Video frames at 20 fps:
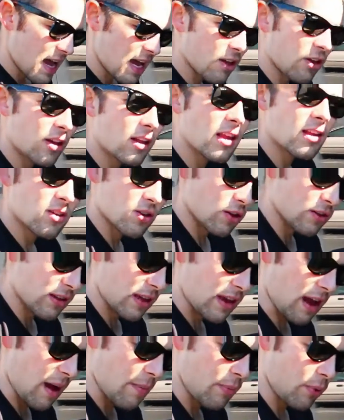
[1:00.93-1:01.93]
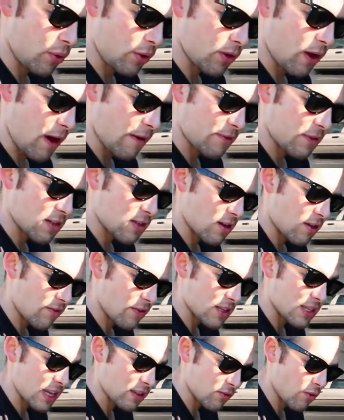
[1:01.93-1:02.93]
And look at the dirt that got pulled off the
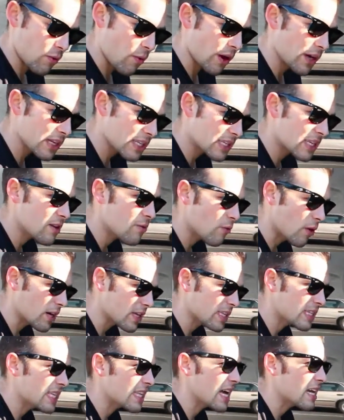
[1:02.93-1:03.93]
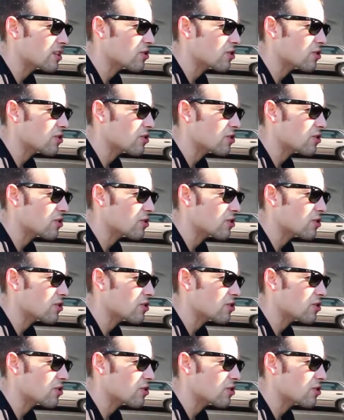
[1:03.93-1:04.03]
surface. That's what we want to see. We want to see